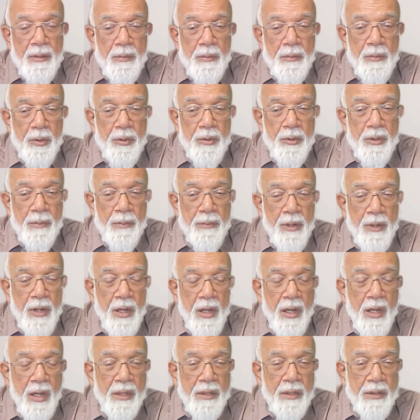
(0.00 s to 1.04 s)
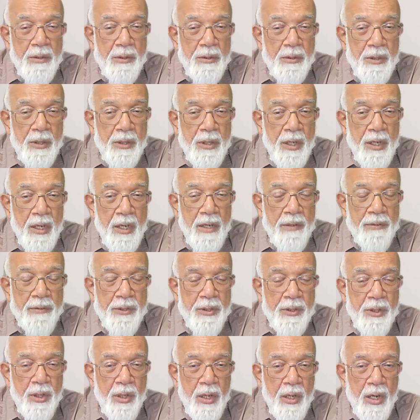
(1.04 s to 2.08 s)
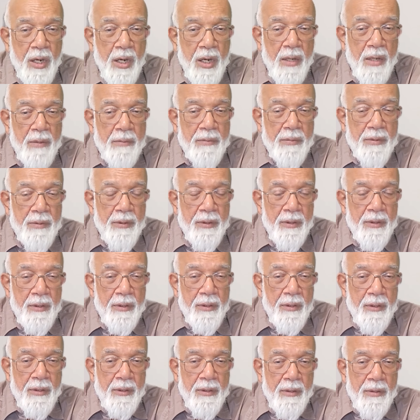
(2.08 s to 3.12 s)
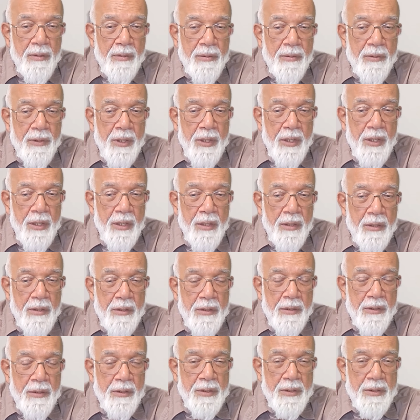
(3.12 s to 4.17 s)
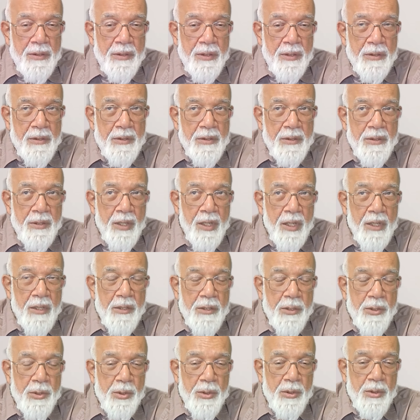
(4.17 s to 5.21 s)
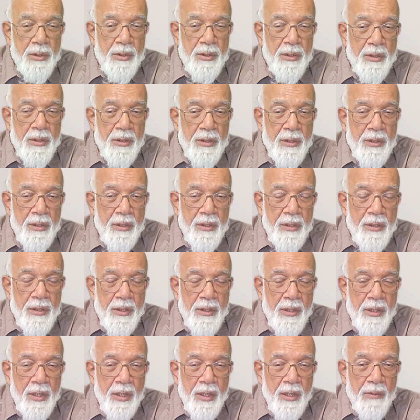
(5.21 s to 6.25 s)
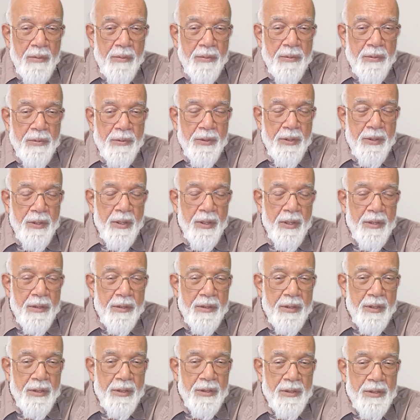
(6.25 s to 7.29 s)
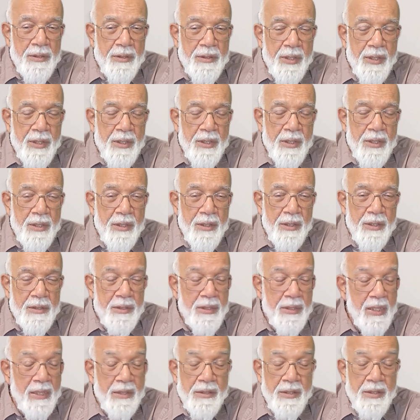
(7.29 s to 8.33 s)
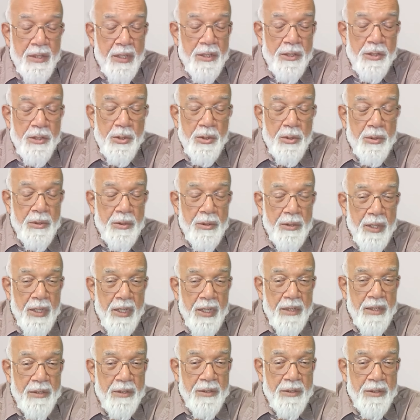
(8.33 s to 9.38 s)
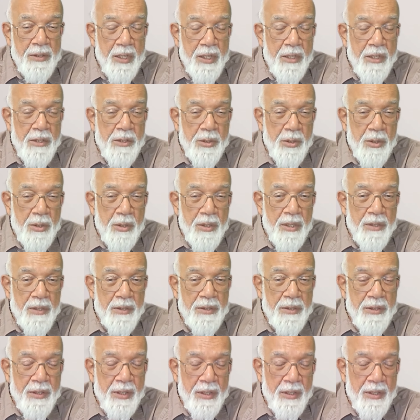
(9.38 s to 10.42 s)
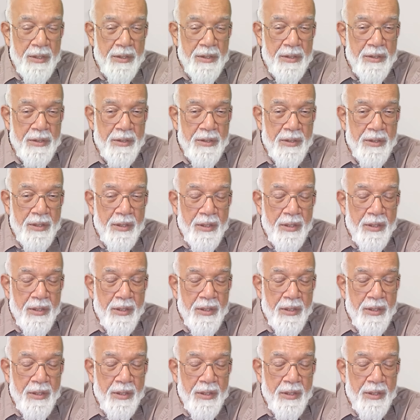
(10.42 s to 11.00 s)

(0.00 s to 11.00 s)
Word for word: Move the mind on the left arm Feel the sensation comfort and steadiness, sensation, relaxation and stillness.